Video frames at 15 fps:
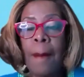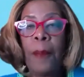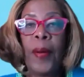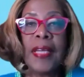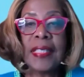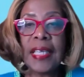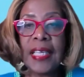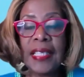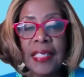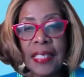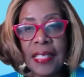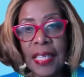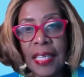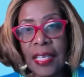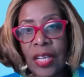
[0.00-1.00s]
President and
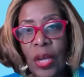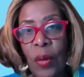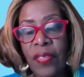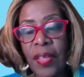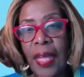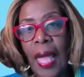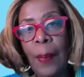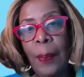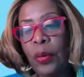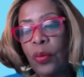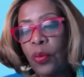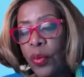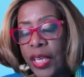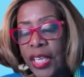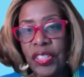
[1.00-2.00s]
CEO of the Capital
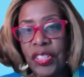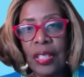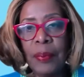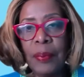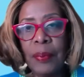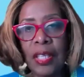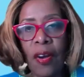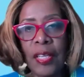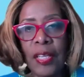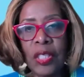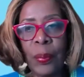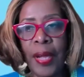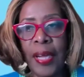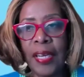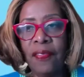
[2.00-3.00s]
Region Minority
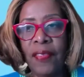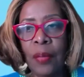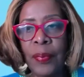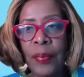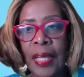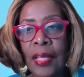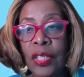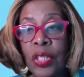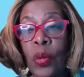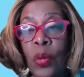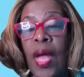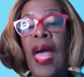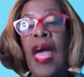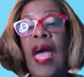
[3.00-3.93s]
Supply Development Council,